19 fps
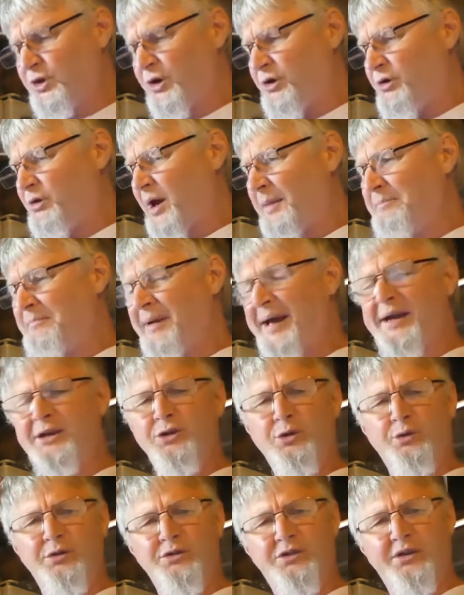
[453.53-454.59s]
and may
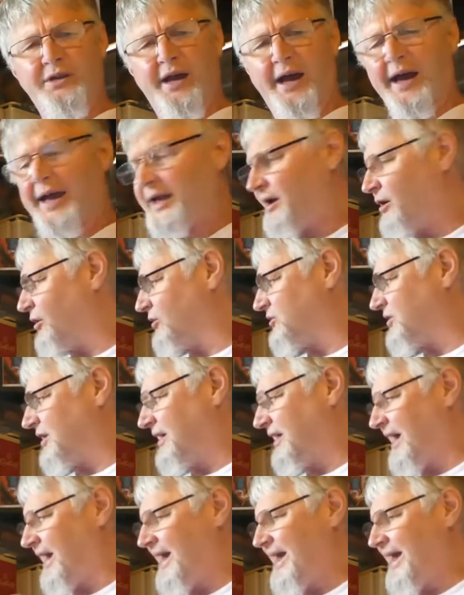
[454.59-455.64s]
do it today, got to
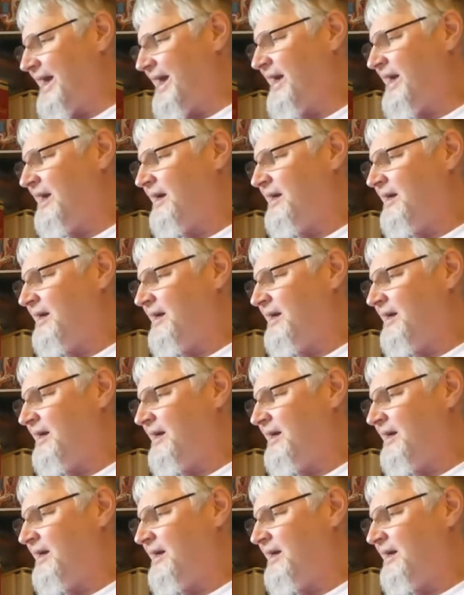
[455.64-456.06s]
keg